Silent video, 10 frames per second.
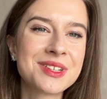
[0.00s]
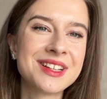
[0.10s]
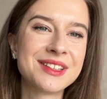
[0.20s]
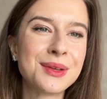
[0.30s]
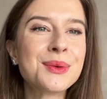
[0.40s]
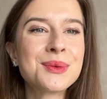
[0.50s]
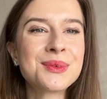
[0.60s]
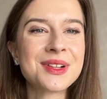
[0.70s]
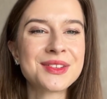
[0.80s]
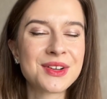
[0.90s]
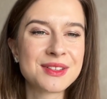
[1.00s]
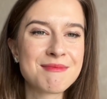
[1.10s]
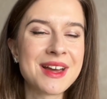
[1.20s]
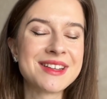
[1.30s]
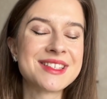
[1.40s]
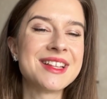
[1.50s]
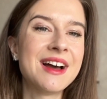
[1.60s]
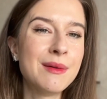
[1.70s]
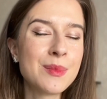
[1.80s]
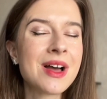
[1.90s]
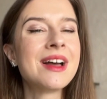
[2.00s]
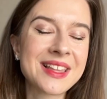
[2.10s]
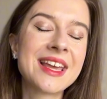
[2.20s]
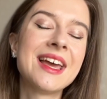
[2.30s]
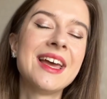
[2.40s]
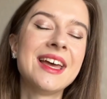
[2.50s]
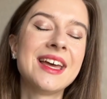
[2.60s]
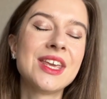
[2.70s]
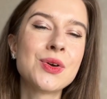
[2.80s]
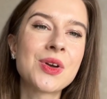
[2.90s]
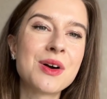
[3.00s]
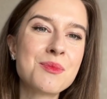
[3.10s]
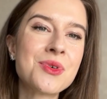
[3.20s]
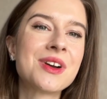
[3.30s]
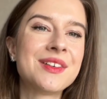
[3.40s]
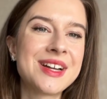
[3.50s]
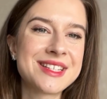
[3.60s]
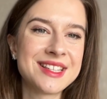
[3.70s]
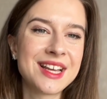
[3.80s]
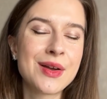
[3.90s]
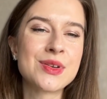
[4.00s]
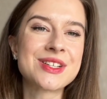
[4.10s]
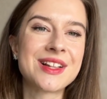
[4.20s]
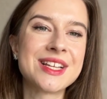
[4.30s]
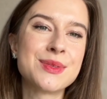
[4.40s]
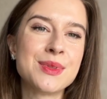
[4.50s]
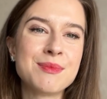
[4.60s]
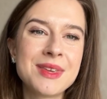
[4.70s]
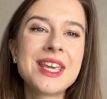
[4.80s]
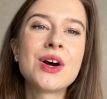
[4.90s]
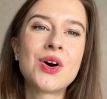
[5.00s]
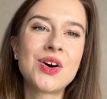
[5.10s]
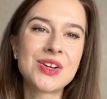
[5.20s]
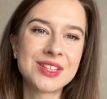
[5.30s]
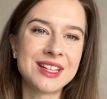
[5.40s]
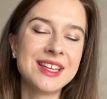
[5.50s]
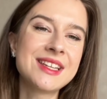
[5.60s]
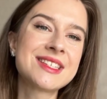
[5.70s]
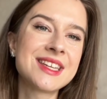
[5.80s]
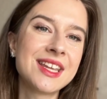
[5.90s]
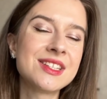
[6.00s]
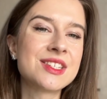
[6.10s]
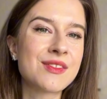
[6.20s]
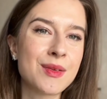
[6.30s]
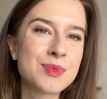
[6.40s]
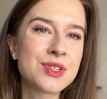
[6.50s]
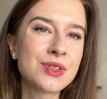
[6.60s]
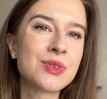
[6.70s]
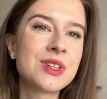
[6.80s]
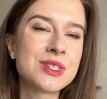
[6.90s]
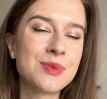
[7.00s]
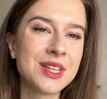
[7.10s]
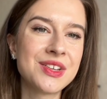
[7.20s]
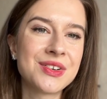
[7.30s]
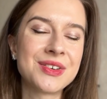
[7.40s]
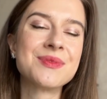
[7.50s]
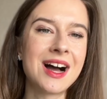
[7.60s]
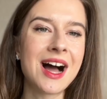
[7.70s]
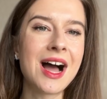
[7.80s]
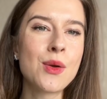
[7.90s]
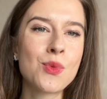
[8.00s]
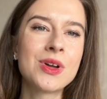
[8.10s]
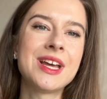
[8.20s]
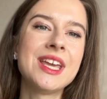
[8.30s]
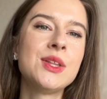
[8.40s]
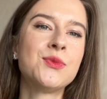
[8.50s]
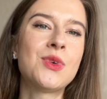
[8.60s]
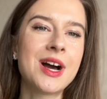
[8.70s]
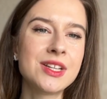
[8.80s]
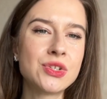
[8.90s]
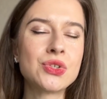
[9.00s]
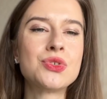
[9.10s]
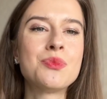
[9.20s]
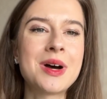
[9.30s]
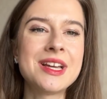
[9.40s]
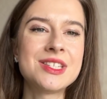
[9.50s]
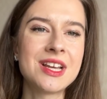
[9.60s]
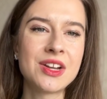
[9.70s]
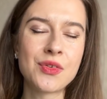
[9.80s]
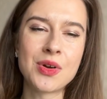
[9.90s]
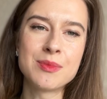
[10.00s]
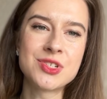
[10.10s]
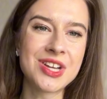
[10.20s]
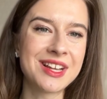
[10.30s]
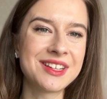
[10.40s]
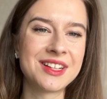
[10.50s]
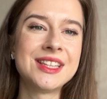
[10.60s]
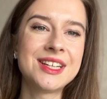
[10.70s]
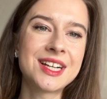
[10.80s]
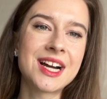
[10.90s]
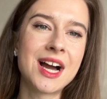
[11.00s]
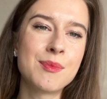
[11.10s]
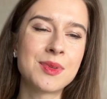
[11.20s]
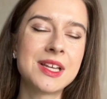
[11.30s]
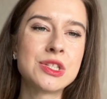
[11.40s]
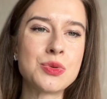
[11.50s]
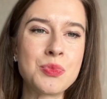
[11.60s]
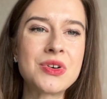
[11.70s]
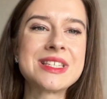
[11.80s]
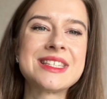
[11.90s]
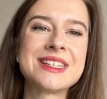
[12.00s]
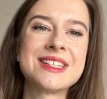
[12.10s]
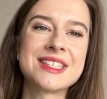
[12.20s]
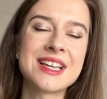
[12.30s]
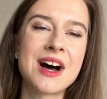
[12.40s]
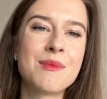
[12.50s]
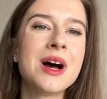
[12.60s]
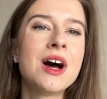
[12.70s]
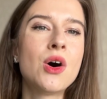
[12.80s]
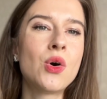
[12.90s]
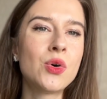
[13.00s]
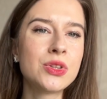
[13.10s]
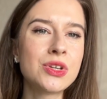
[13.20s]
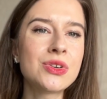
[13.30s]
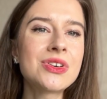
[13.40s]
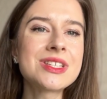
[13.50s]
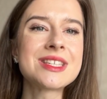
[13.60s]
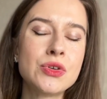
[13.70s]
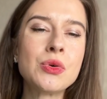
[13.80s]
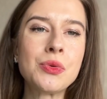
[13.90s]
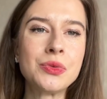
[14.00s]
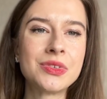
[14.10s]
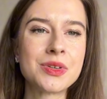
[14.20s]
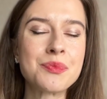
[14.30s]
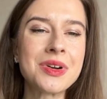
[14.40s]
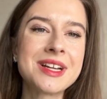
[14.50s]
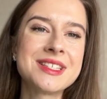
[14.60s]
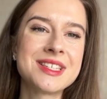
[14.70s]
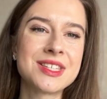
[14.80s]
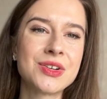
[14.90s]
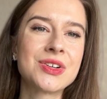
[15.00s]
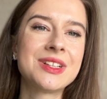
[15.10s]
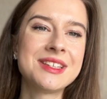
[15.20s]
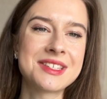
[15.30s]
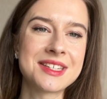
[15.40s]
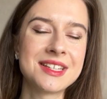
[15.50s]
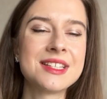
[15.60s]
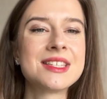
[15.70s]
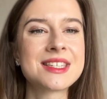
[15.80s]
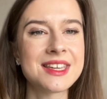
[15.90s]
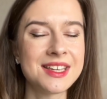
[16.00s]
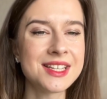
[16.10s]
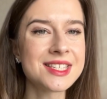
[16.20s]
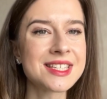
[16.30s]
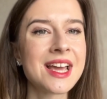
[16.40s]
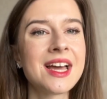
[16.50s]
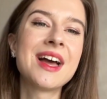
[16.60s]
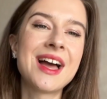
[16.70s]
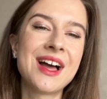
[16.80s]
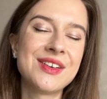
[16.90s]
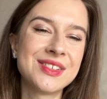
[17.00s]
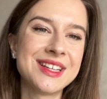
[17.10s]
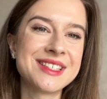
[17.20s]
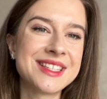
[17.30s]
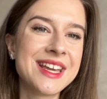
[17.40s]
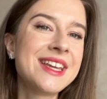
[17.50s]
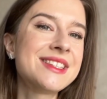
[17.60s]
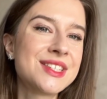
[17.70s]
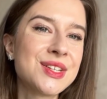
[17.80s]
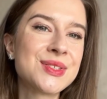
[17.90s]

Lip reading: that you will not mash them. You can book a Russian language class with me. All the links in description to this video. I wanna invite you to my Telegram channel. There I plan to post some audios. You could practice your listening skills. Have a nice day. See you